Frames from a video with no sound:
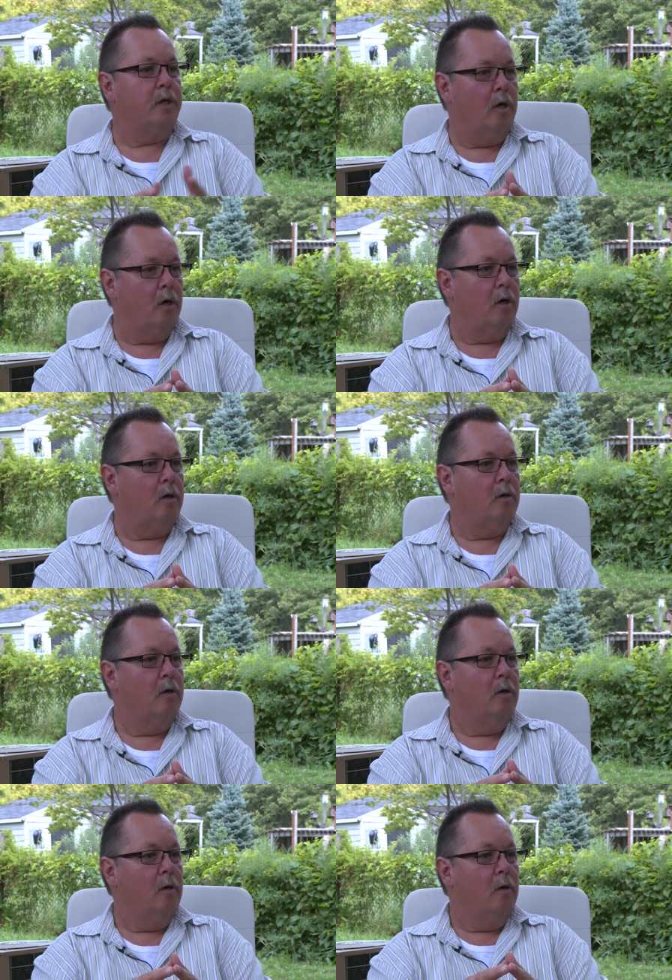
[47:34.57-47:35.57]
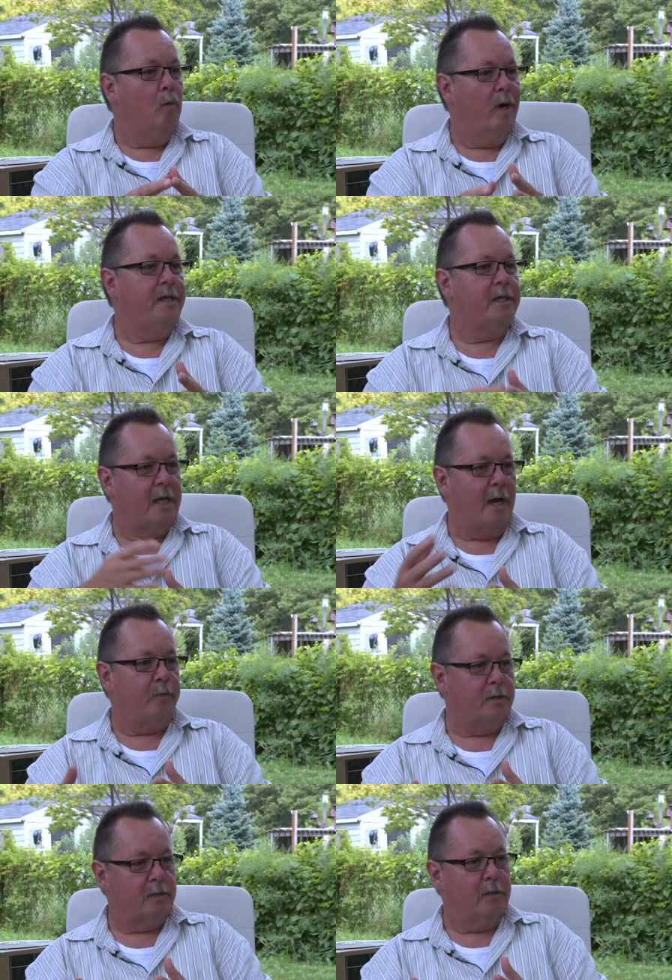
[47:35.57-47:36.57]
call when this happens.